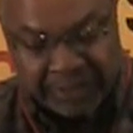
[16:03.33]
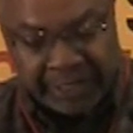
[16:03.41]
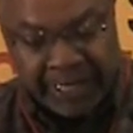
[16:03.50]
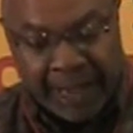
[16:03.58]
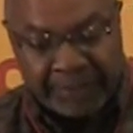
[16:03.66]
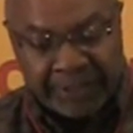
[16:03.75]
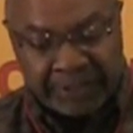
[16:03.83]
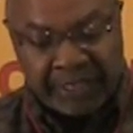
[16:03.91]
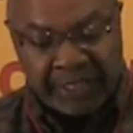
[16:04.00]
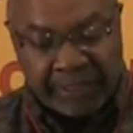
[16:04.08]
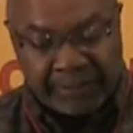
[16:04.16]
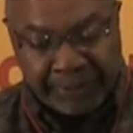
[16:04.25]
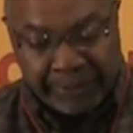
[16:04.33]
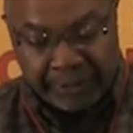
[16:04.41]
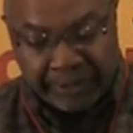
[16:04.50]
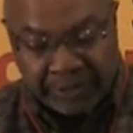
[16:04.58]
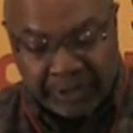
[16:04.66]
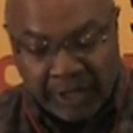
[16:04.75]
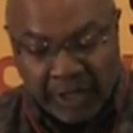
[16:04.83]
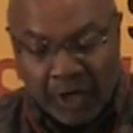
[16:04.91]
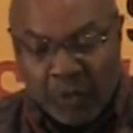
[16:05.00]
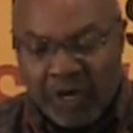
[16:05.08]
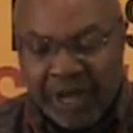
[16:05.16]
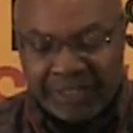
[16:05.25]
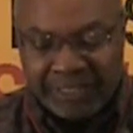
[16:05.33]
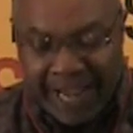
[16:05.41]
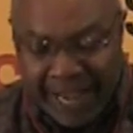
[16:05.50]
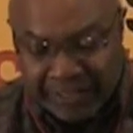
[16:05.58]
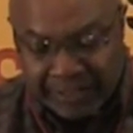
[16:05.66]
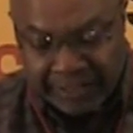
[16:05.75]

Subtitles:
the capitalists and the imperialists, we are tasked